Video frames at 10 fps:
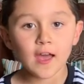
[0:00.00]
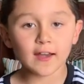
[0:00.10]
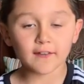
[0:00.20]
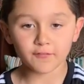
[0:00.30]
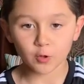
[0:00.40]

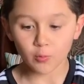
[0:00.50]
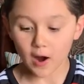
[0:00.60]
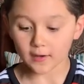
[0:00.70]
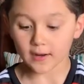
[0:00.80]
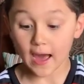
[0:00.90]
And if you
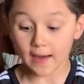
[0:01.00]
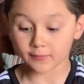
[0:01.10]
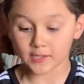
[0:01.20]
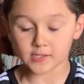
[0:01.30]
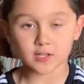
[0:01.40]
want to
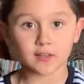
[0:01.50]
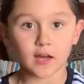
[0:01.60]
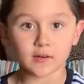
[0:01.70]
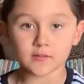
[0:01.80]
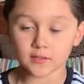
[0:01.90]
have these
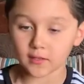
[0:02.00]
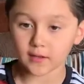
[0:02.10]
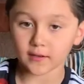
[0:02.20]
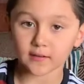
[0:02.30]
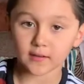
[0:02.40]
gloves,
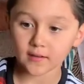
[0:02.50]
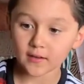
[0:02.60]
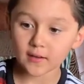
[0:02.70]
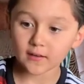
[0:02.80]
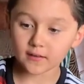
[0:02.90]
look in the
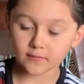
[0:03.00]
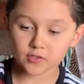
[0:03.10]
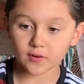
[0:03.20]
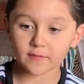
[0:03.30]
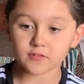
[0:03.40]

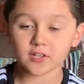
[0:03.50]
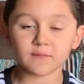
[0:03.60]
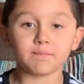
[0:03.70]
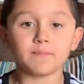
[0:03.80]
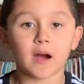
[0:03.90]

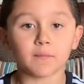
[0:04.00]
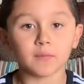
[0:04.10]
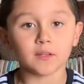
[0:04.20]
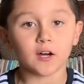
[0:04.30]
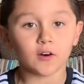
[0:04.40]
description down
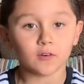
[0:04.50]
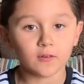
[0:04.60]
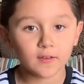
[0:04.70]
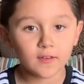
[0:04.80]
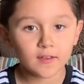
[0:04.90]
below.
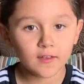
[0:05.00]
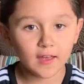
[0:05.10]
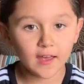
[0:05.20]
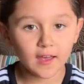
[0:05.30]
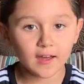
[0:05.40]

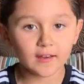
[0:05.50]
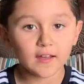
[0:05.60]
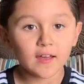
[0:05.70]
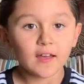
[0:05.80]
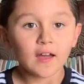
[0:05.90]
And
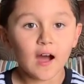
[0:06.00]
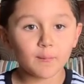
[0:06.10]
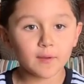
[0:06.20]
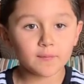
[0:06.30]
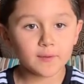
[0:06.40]

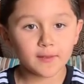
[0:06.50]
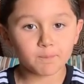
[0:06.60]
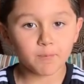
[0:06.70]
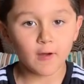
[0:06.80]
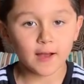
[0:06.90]
I'm gonna be
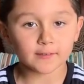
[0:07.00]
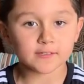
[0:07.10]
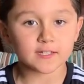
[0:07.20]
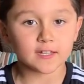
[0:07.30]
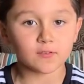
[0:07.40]

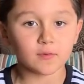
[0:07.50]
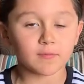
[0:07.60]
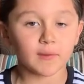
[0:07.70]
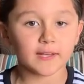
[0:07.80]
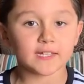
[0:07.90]
practicing
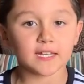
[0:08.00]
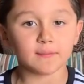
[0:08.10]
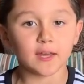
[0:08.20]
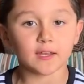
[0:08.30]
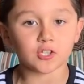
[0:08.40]
with my
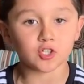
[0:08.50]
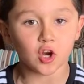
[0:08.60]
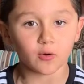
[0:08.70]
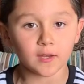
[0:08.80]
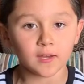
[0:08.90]
teammate,
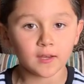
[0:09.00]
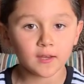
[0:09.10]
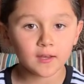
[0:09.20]
Joey.